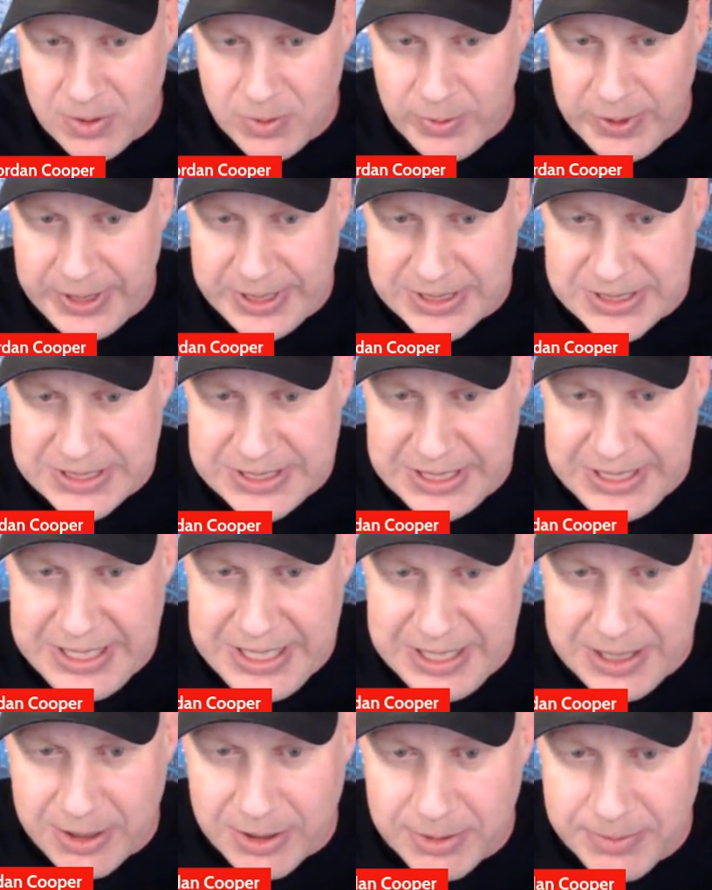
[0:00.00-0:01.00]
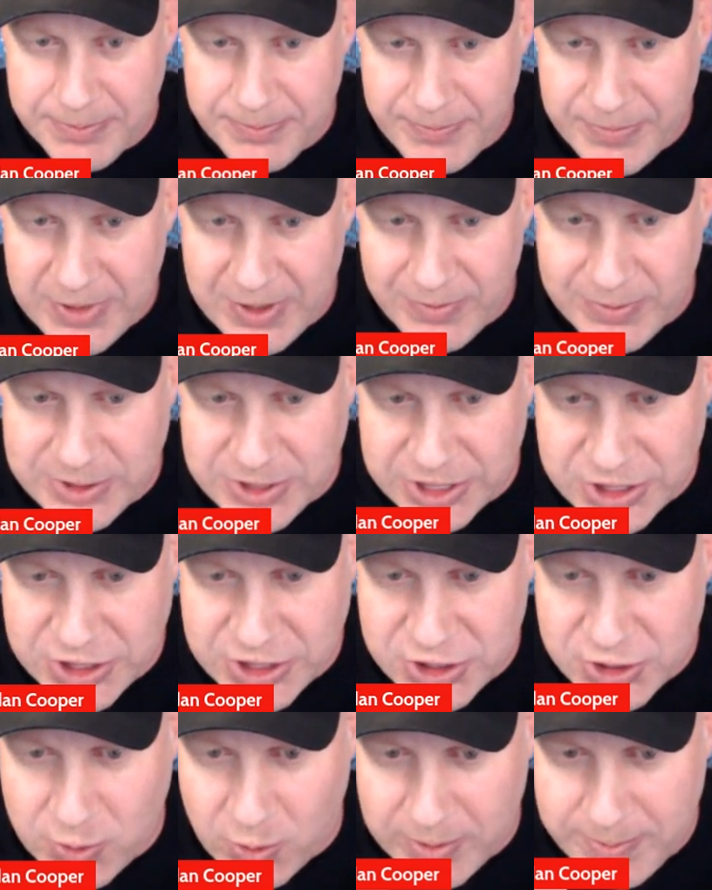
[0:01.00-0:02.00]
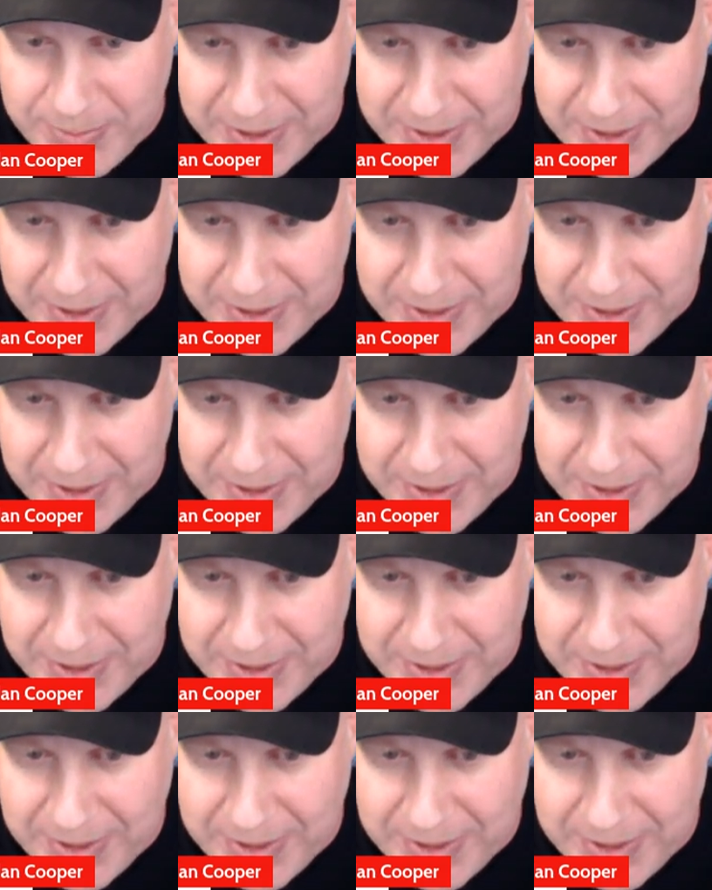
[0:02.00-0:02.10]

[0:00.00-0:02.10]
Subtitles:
We could see here, we just sort